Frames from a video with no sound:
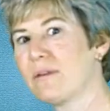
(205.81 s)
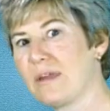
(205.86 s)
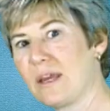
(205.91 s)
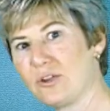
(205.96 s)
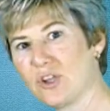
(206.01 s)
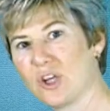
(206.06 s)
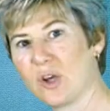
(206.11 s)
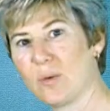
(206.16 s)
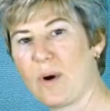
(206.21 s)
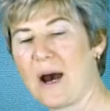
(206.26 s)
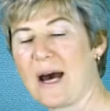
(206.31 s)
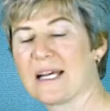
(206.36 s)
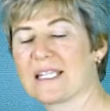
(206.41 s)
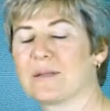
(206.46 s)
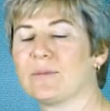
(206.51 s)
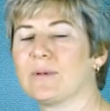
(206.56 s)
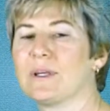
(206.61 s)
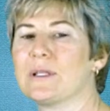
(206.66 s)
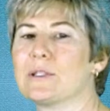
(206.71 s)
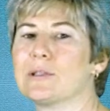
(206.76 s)
things you could
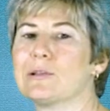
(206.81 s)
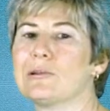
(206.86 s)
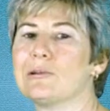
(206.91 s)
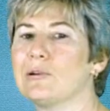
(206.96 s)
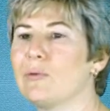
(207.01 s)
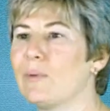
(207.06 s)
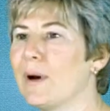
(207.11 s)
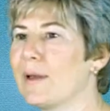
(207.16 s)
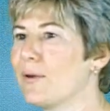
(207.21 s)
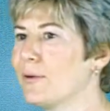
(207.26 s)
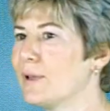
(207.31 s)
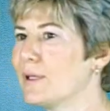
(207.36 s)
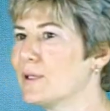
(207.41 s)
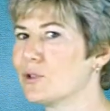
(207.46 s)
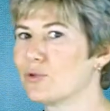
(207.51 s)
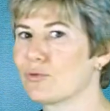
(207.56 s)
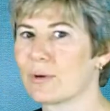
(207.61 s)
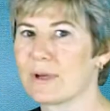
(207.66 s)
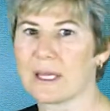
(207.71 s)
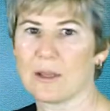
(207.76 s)
possibly do, whether
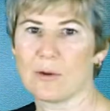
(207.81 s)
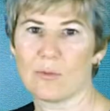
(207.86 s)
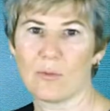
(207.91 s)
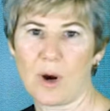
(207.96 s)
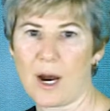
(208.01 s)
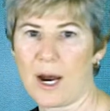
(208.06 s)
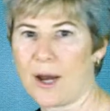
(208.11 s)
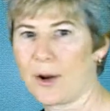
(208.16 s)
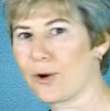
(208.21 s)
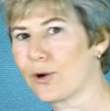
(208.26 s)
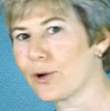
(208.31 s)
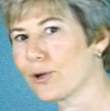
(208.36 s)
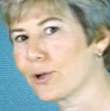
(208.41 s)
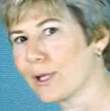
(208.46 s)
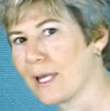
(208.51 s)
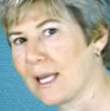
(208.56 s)
it's drinking water,